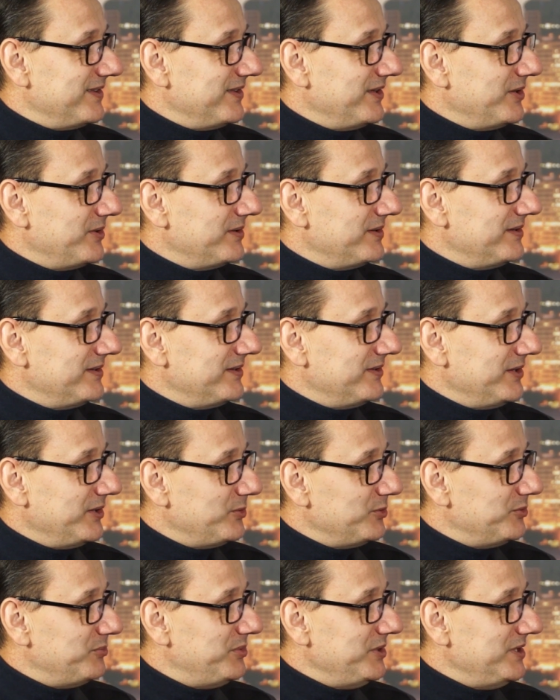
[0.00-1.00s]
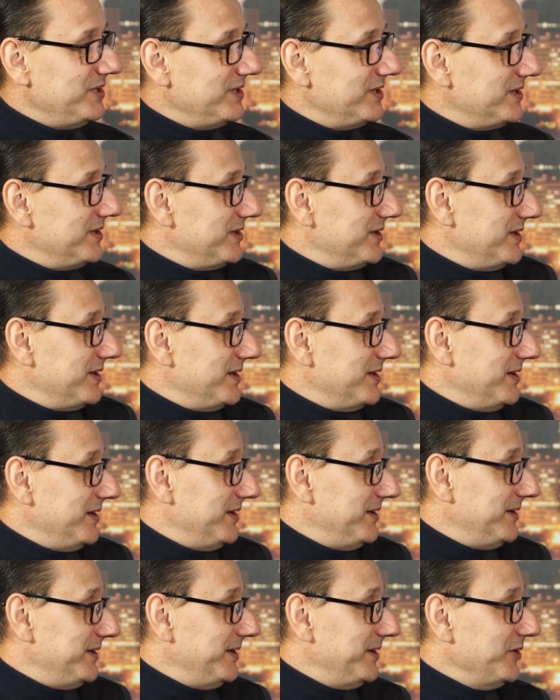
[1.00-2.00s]
There would be
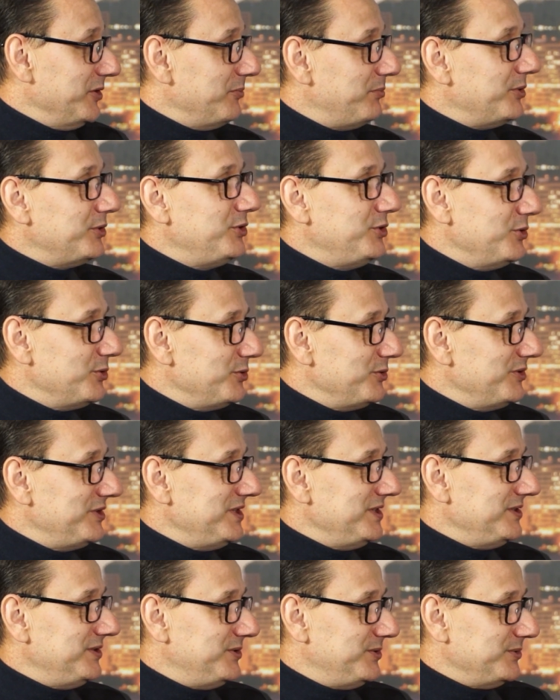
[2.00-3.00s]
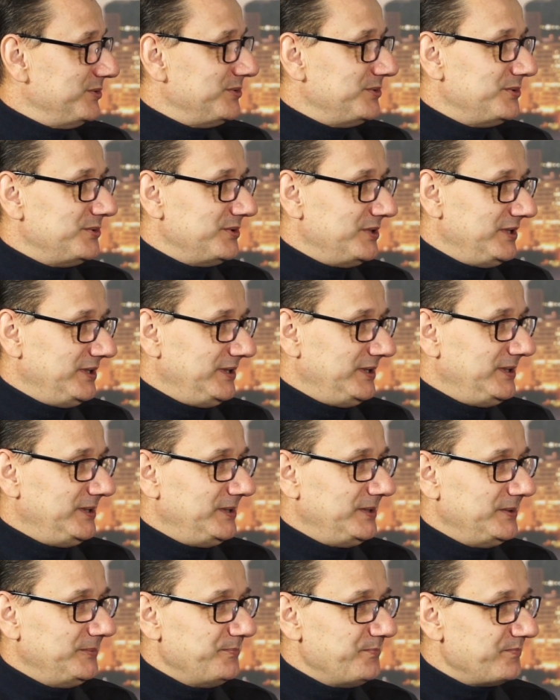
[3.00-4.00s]
an opportunity
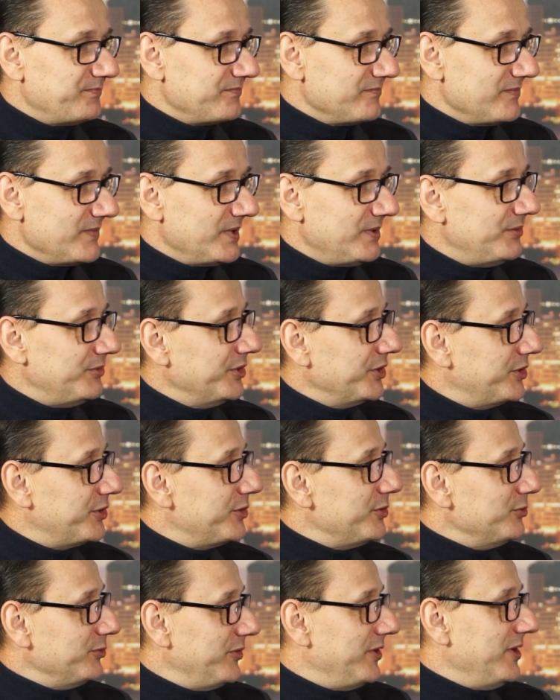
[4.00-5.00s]
to recruit